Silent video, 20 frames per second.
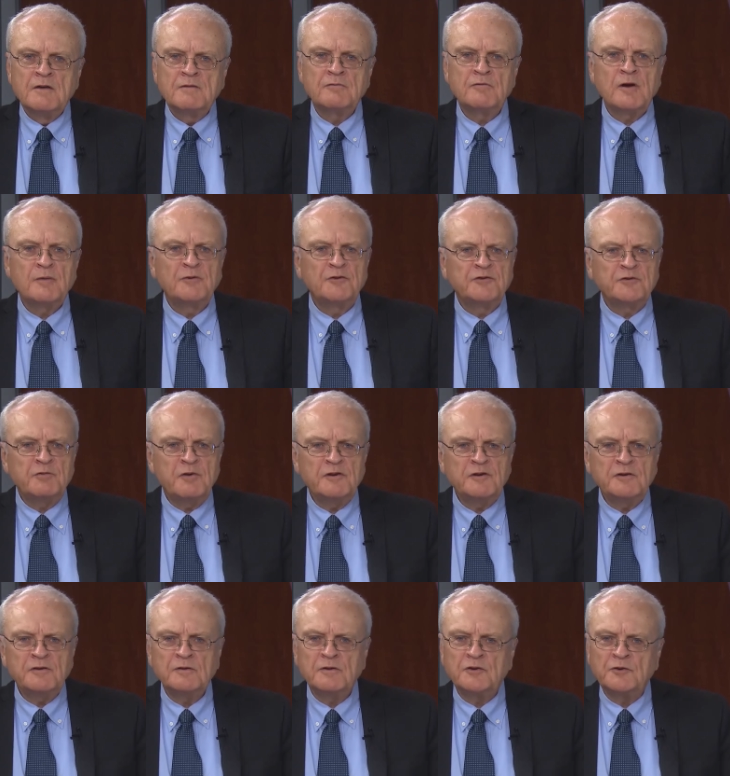For almost
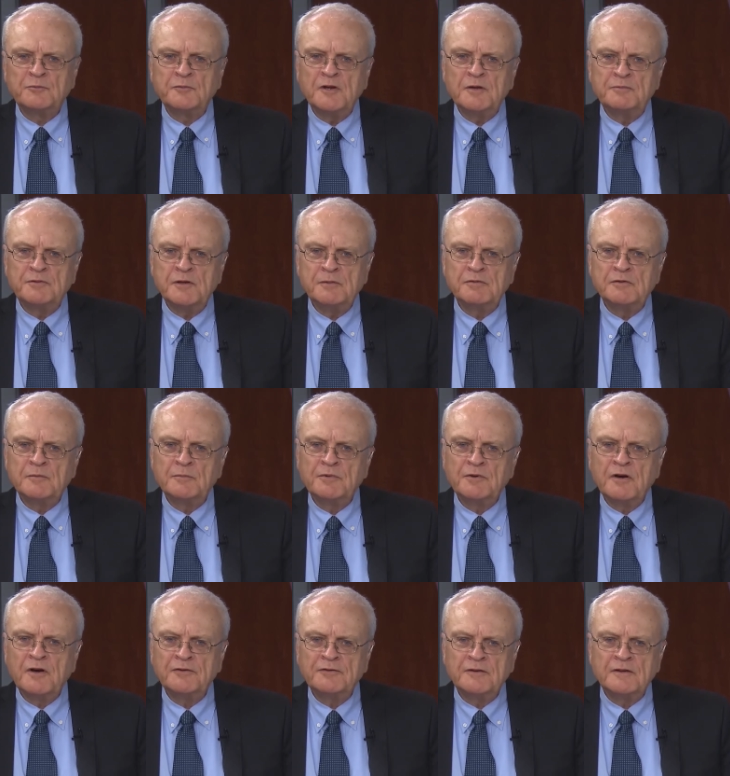20 years, many people in
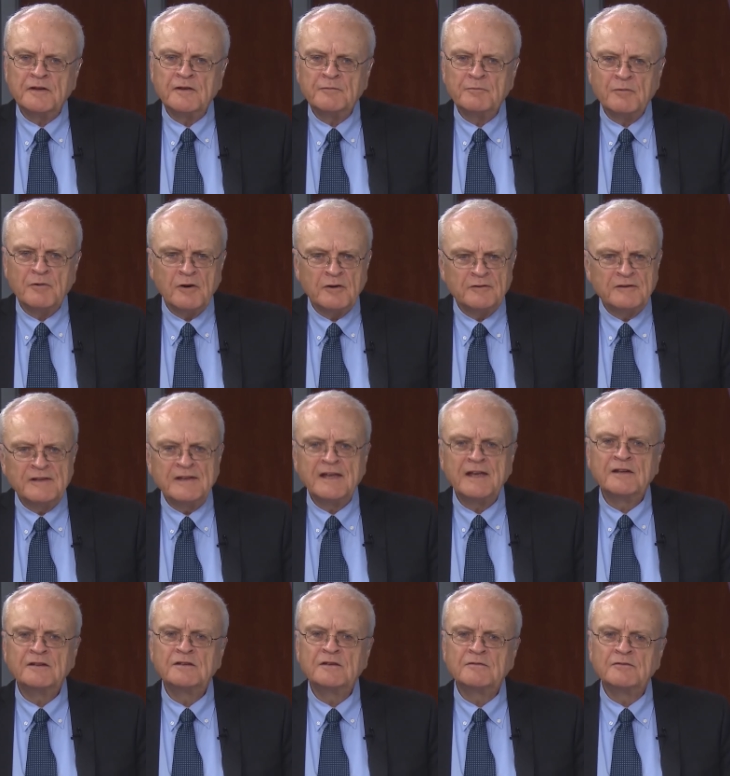Boston have marked the
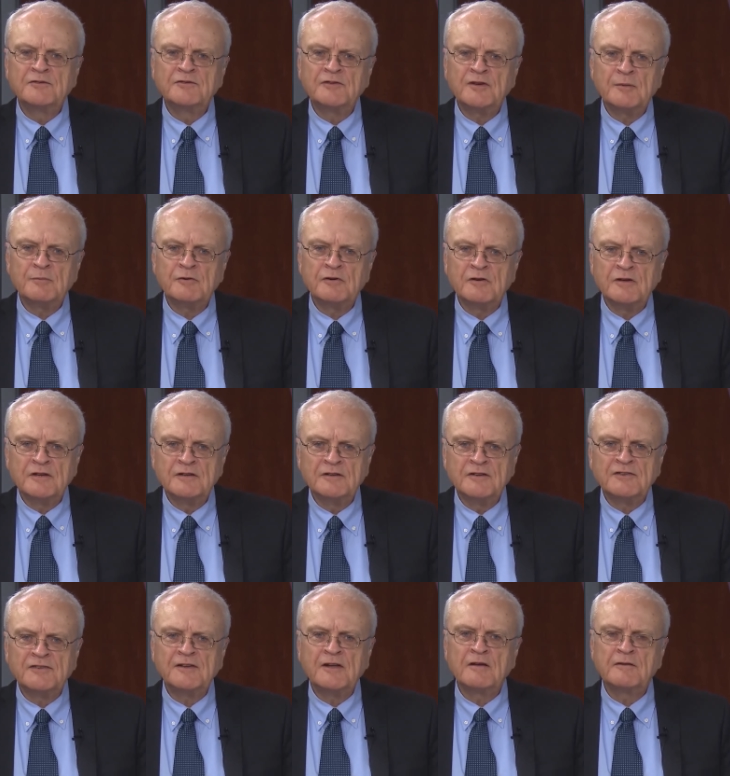end of summer in
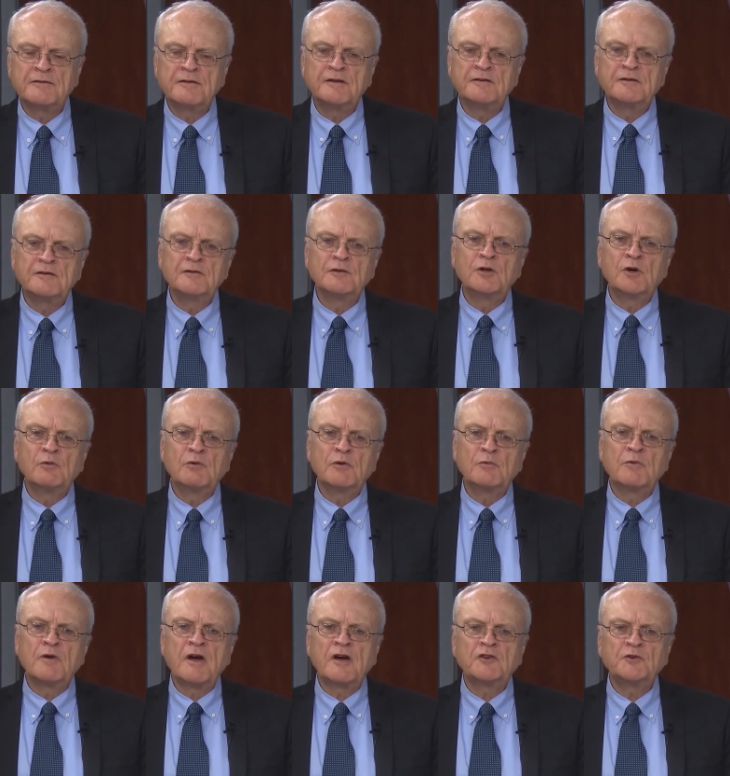the South End in
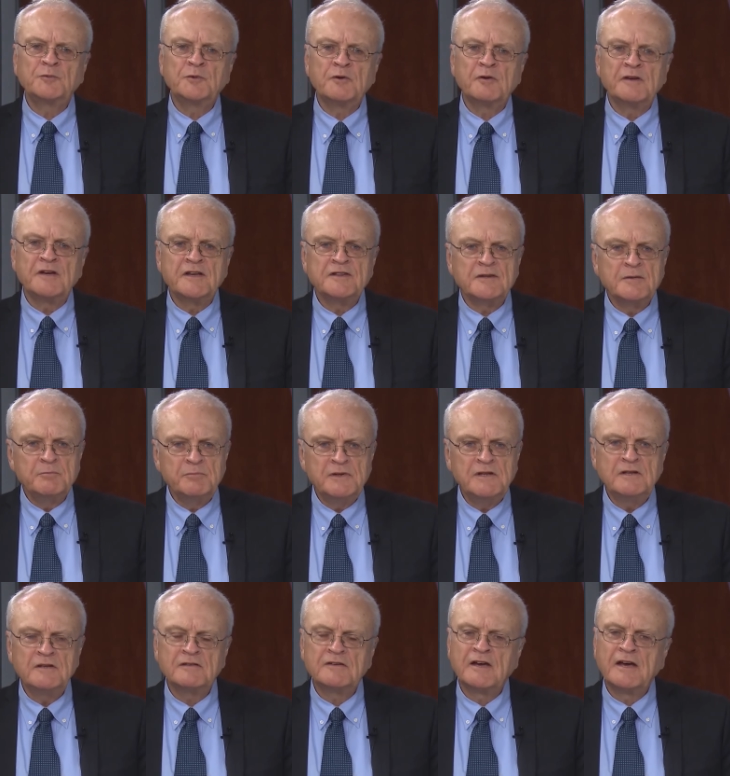Lower Roxbury at the
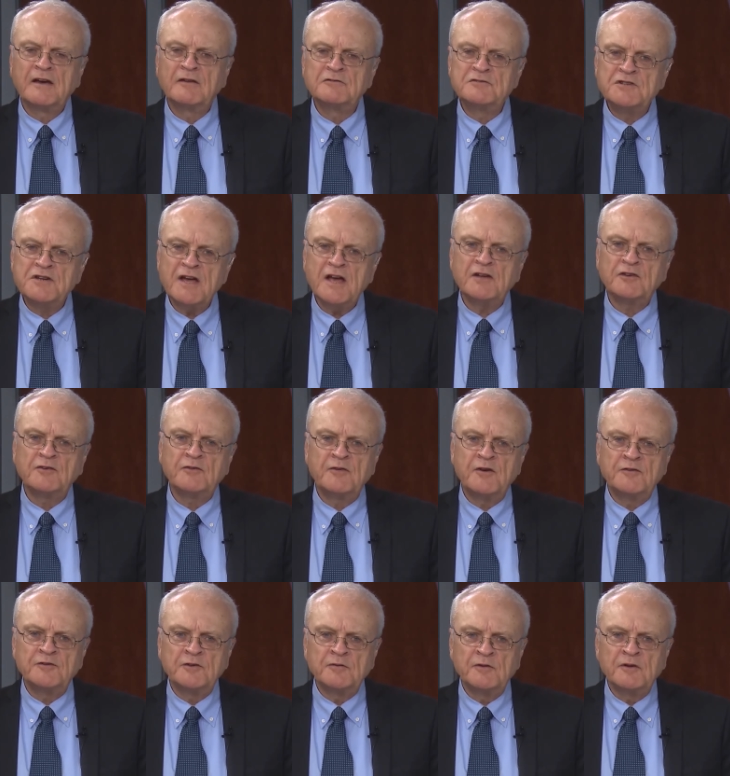Beantown Jazz
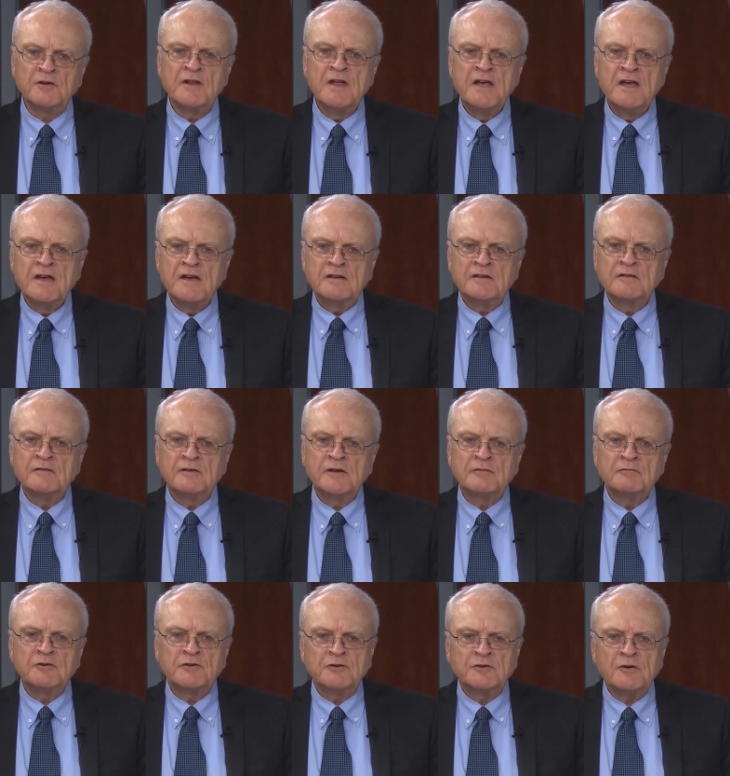Festival. The
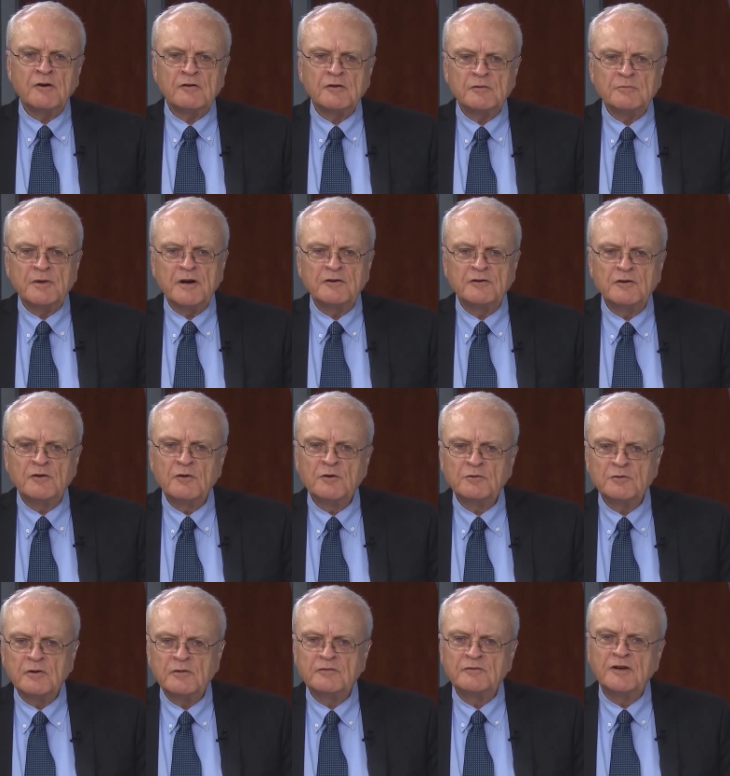event was started by the
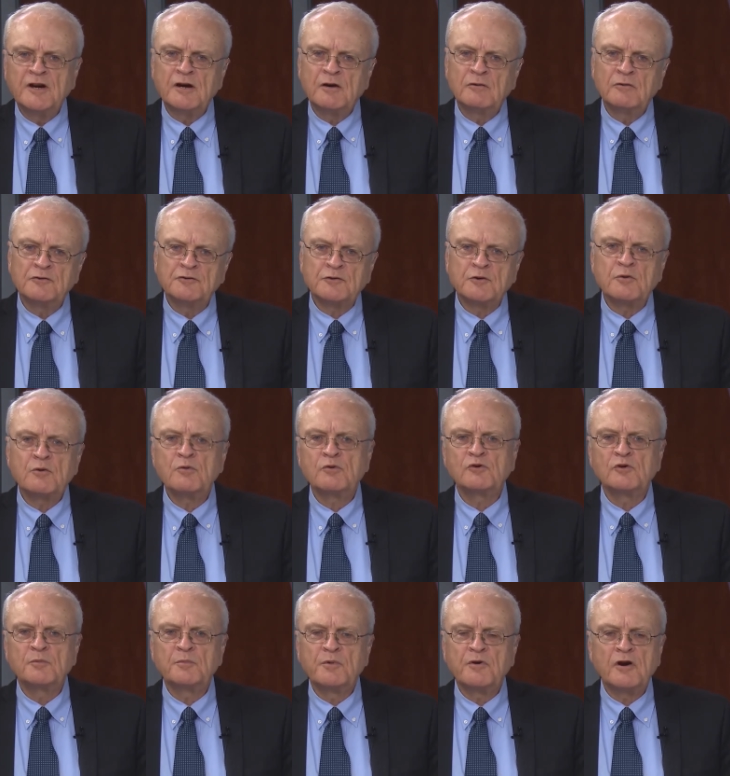owner of Darryl's
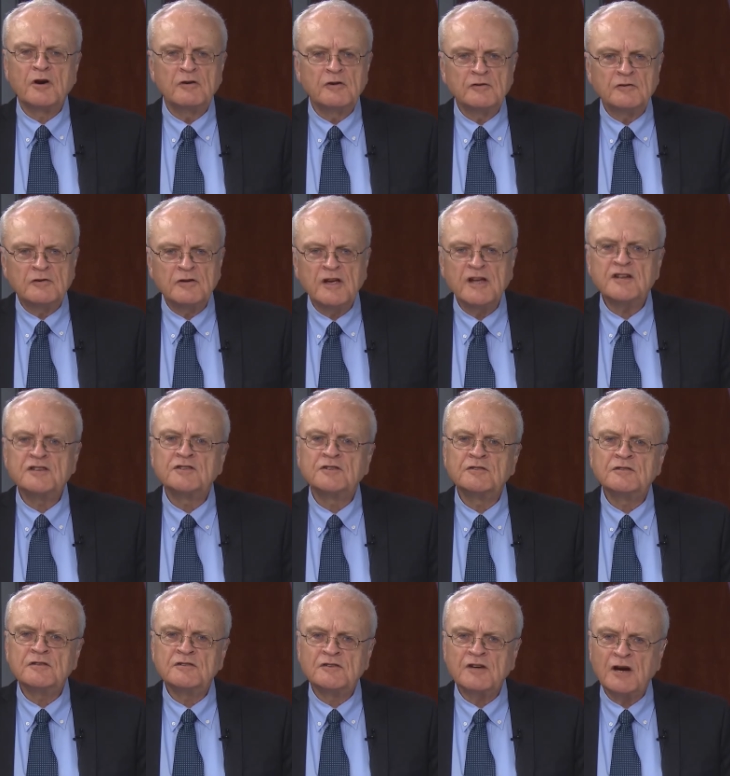Corner Bar and
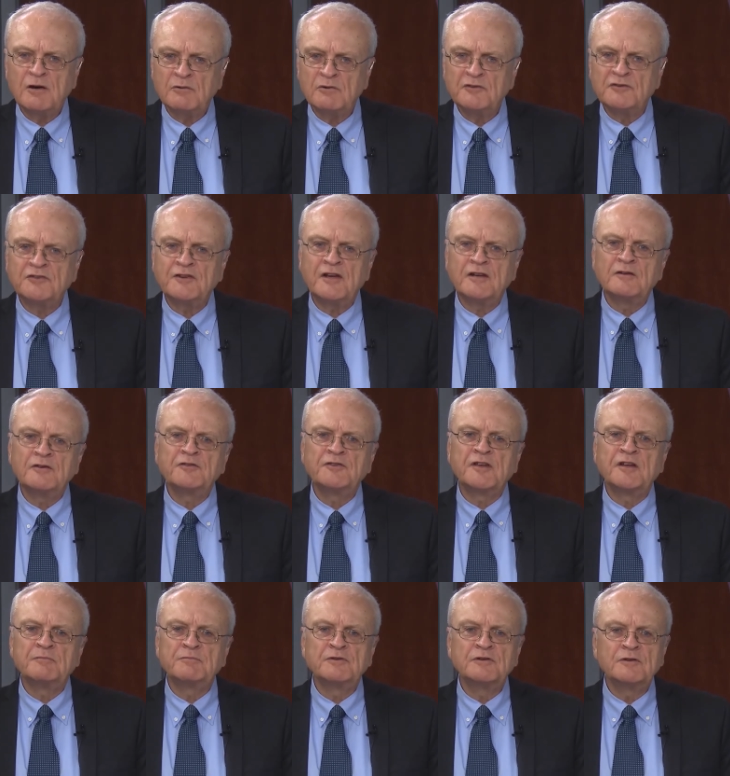Kitchen, Darryl Settles,
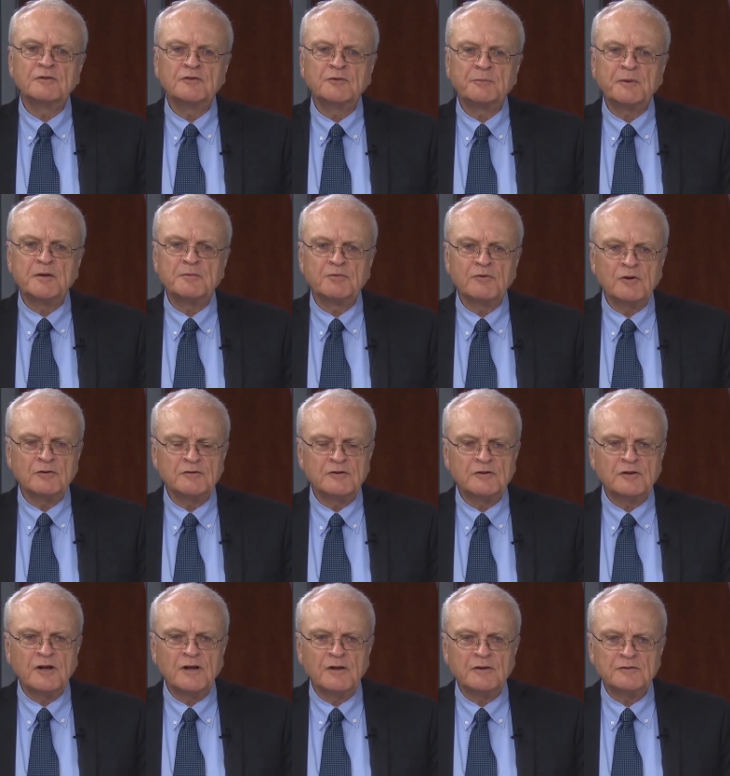and produced by Berklee
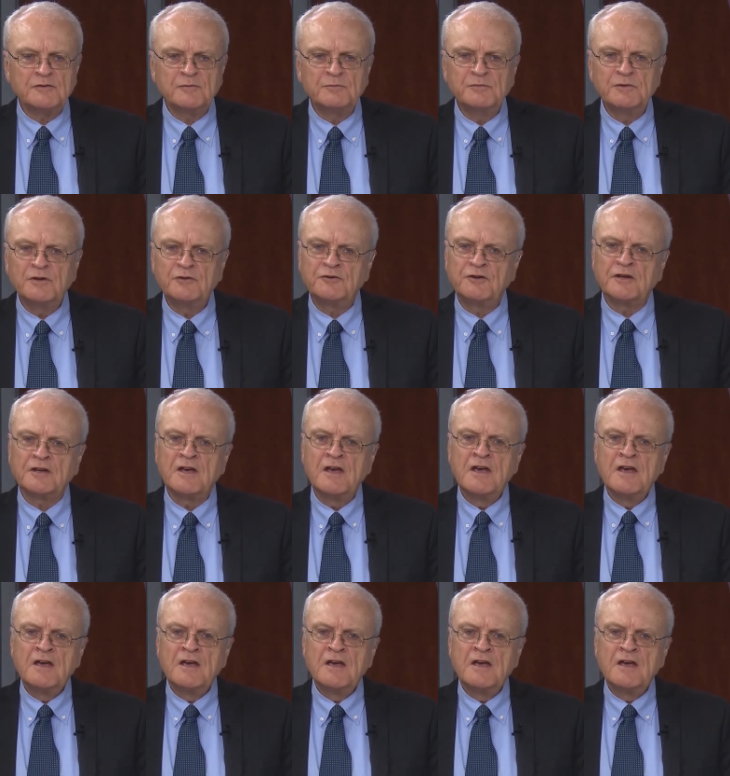College of Music.